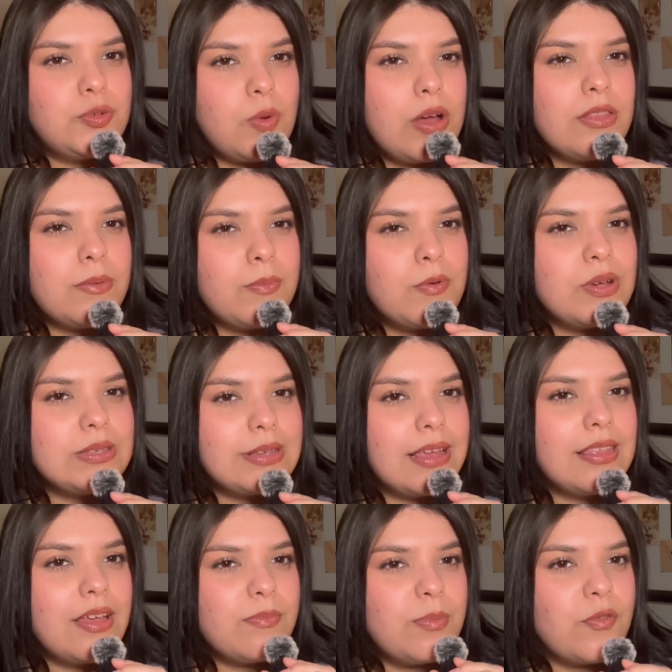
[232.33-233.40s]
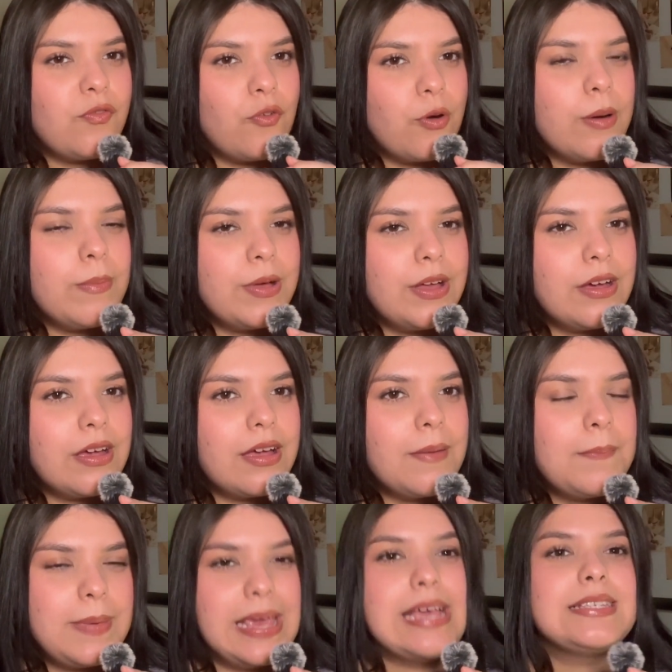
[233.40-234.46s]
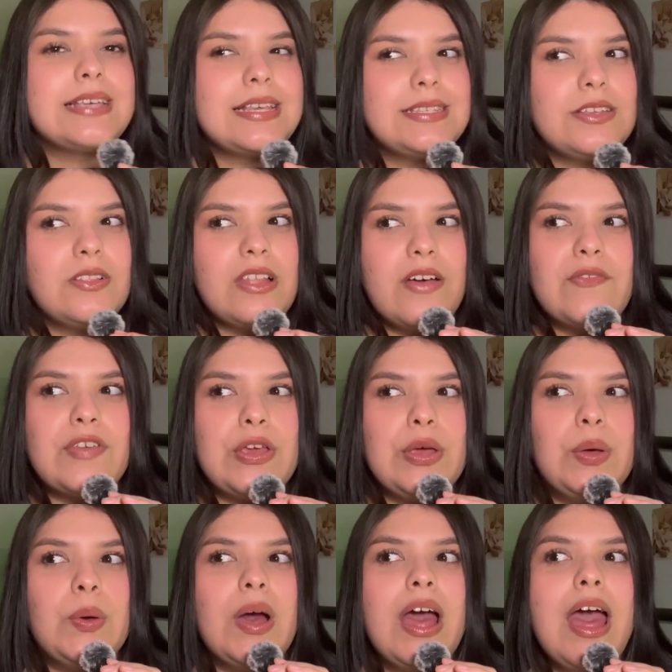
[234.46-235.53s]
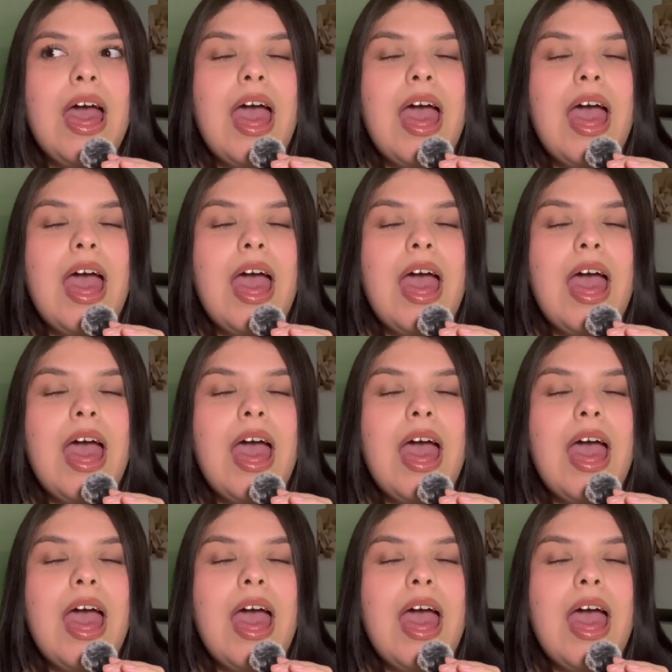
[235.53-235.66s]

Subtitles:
To All the Boys I Loved Before book, P.S. I Still Love You.